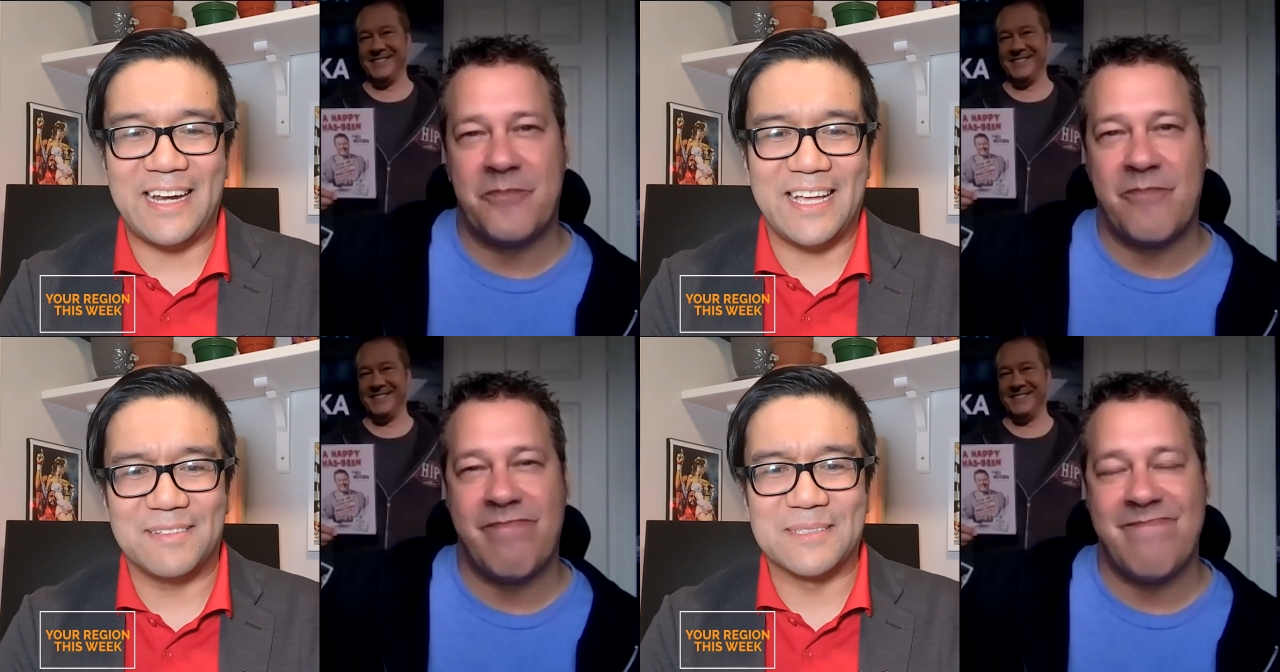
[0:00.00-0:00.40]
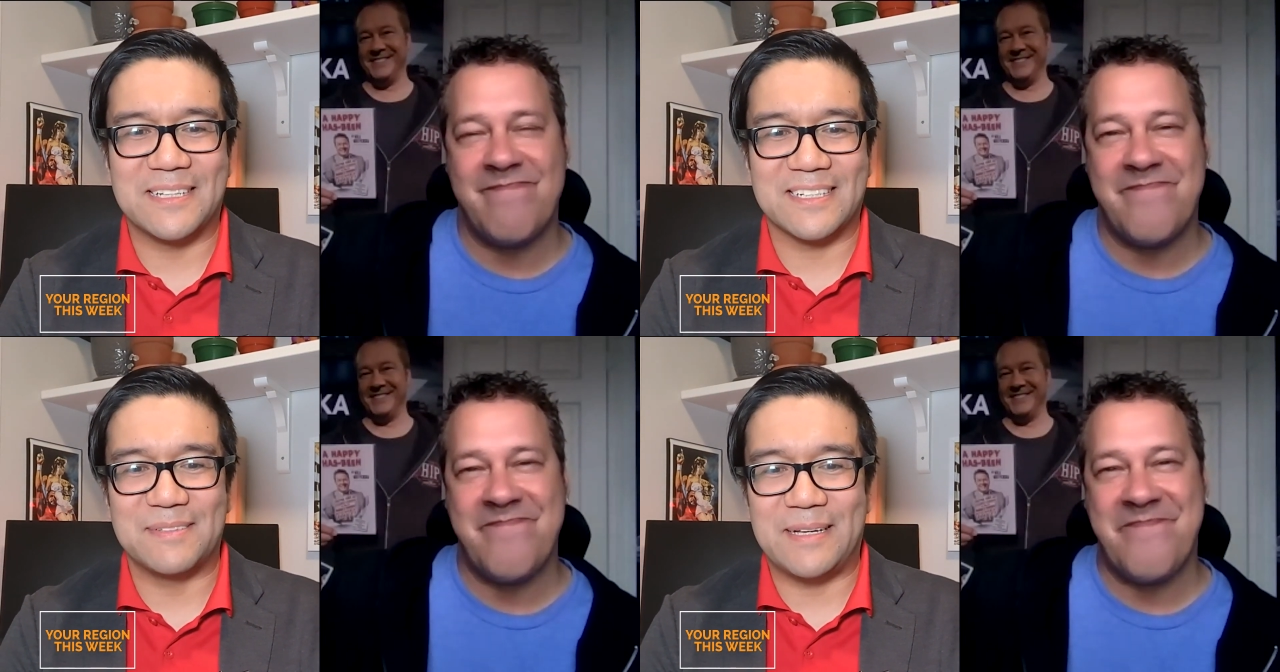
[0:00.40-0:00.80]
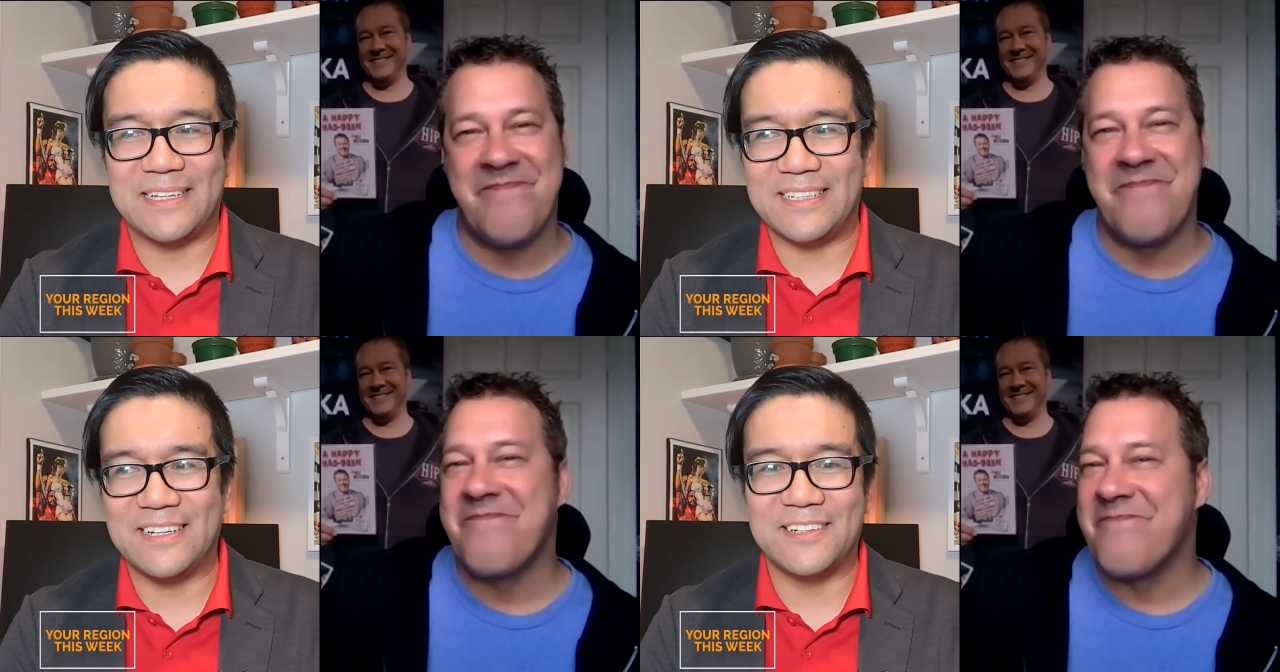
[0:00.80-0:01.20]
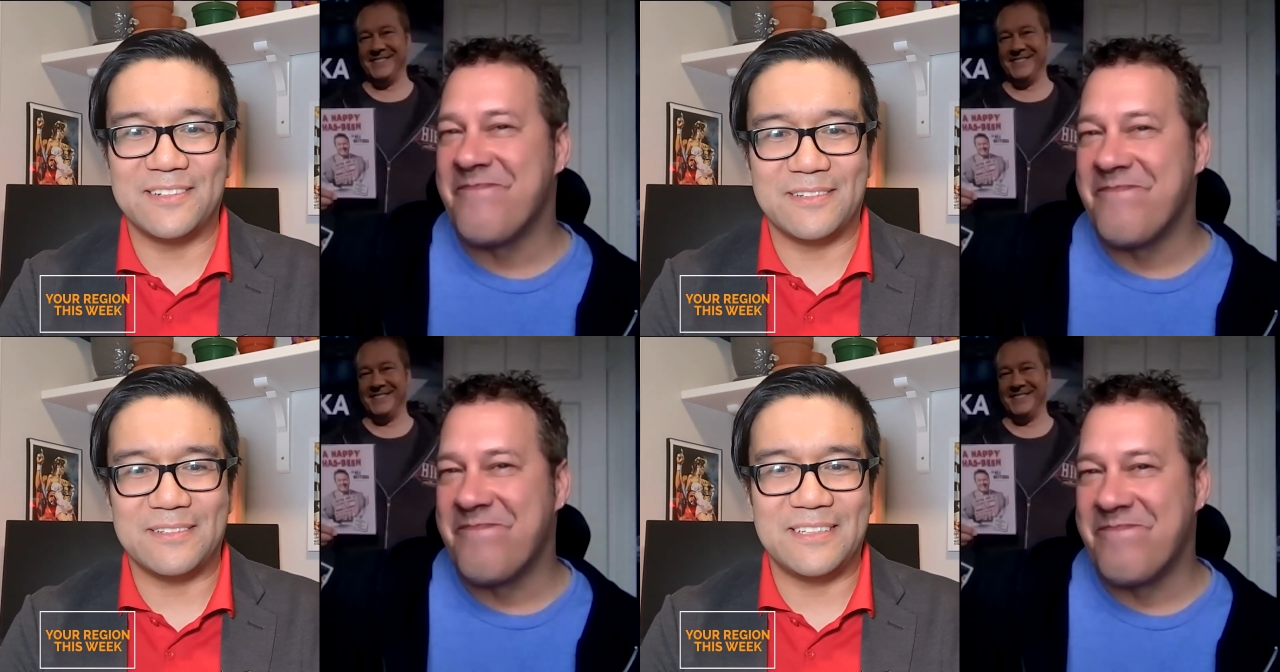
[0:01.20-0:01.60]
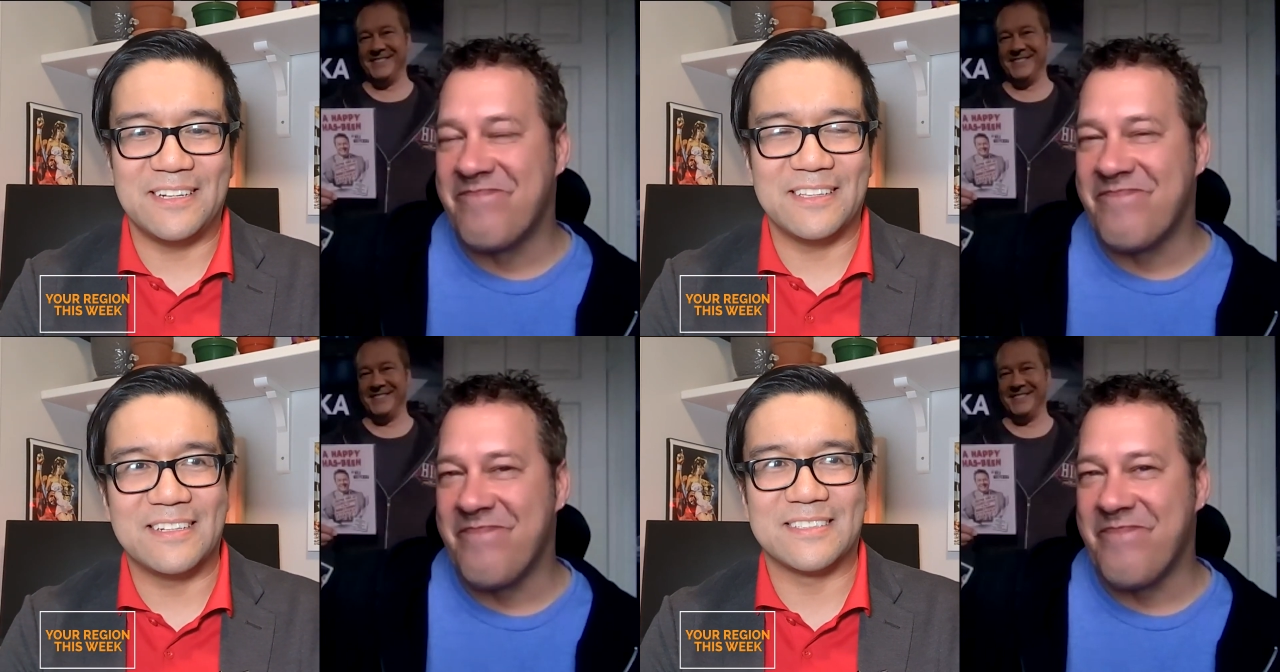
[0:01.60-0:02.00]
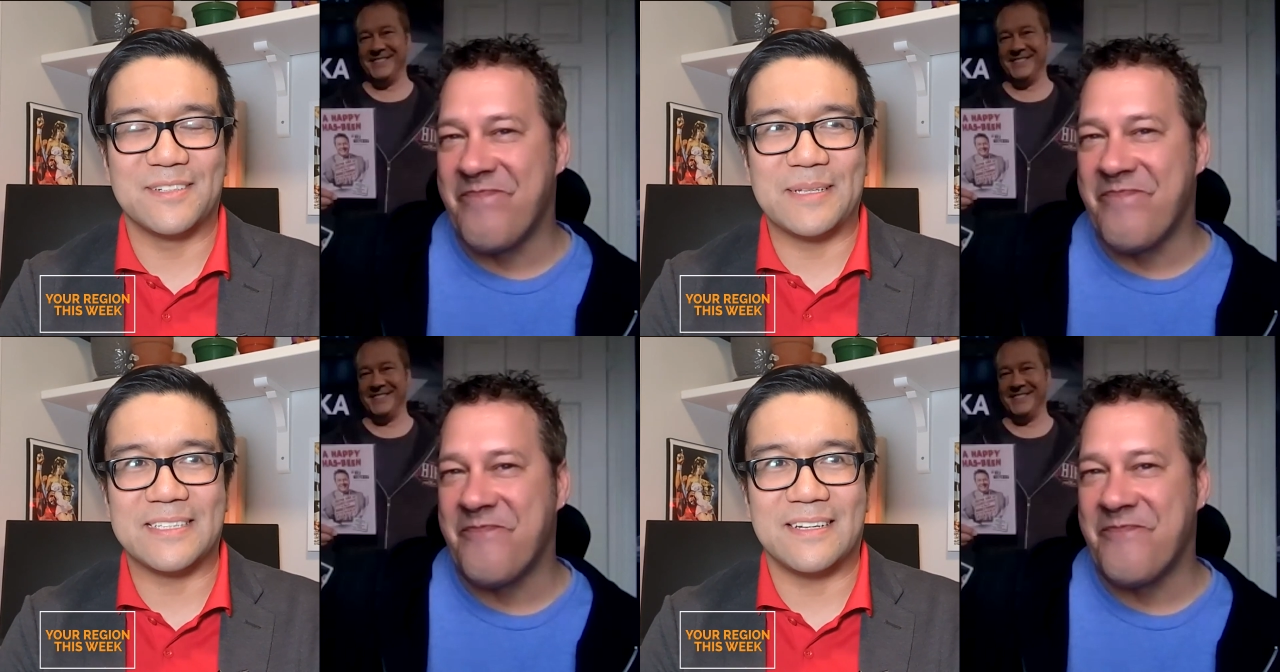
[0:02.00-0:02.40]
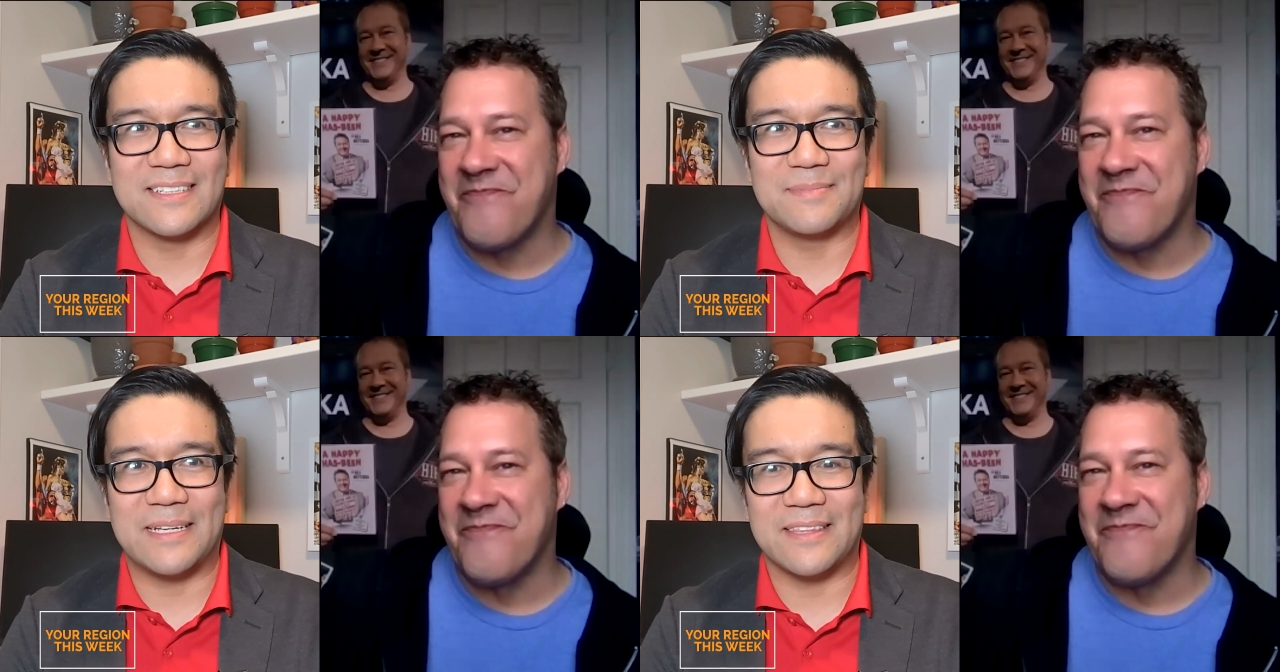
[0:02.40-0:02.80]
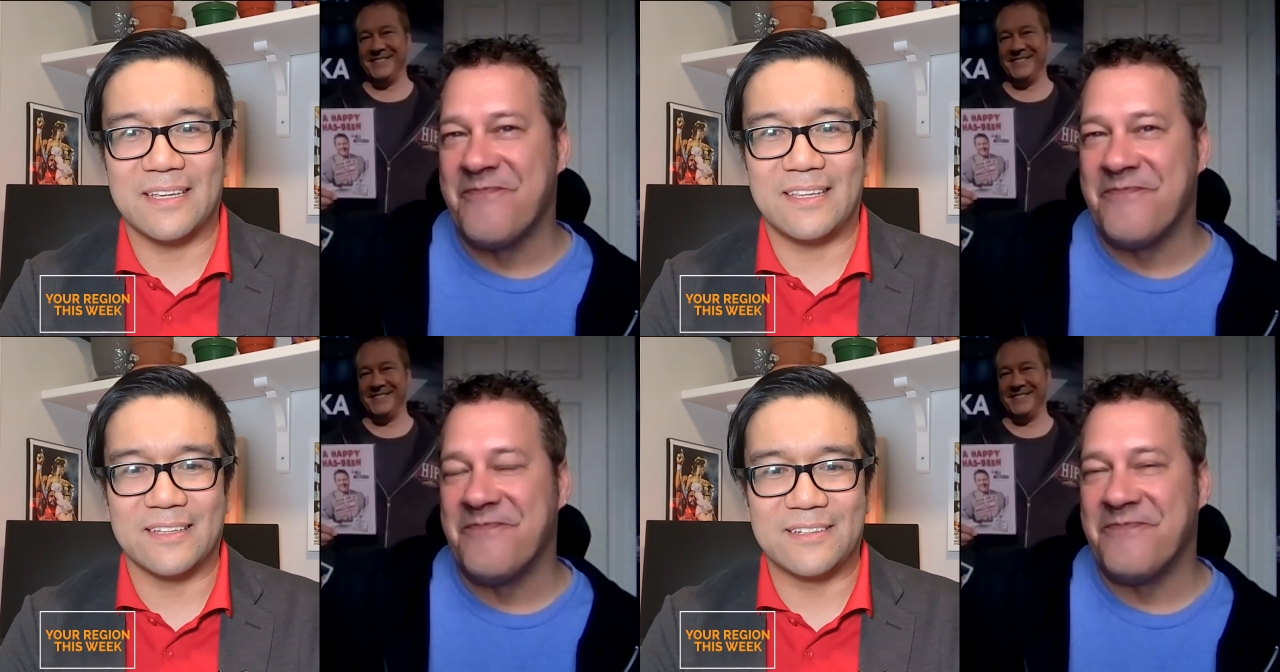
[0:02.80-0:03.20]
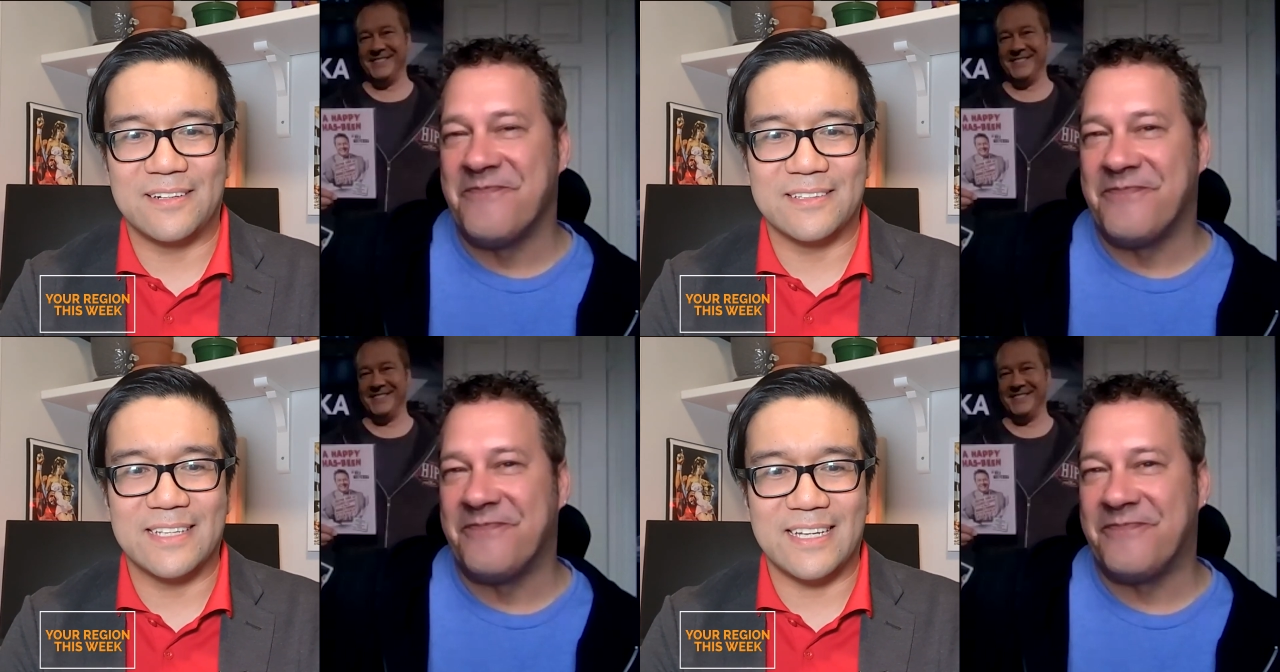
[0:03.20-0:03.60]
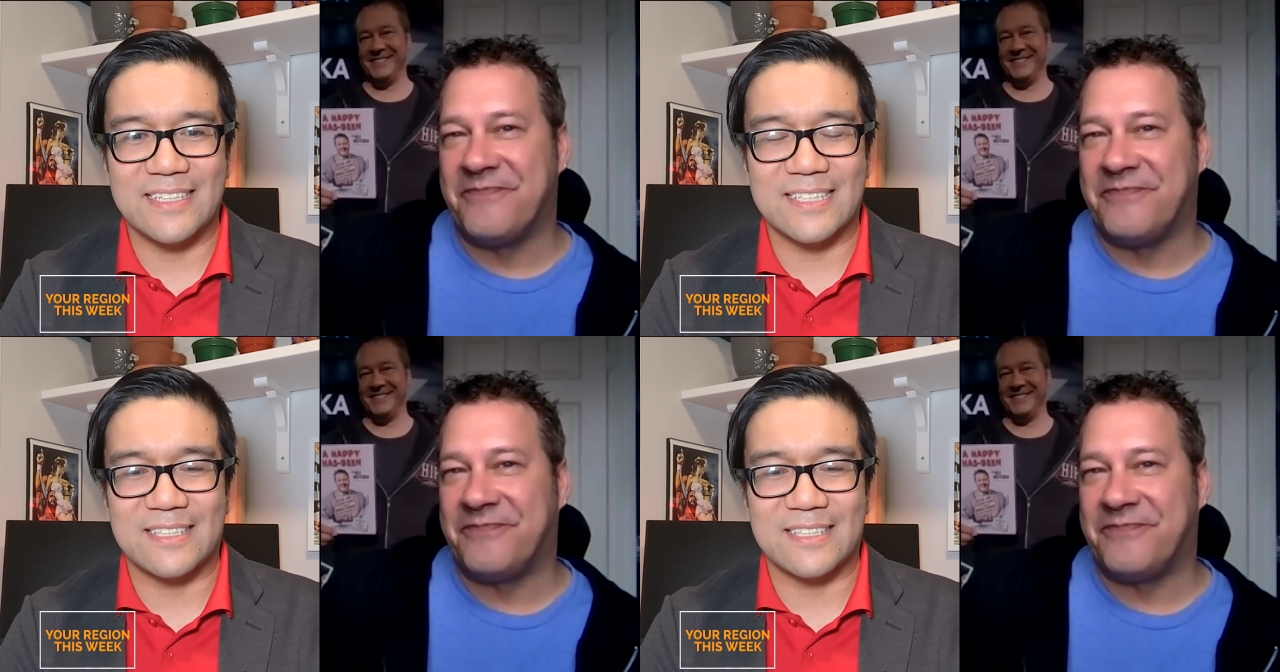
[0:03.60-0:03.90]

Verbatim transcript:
Speaker 1: Ed Helms talks about you know you know there's so many songs about the the good old days.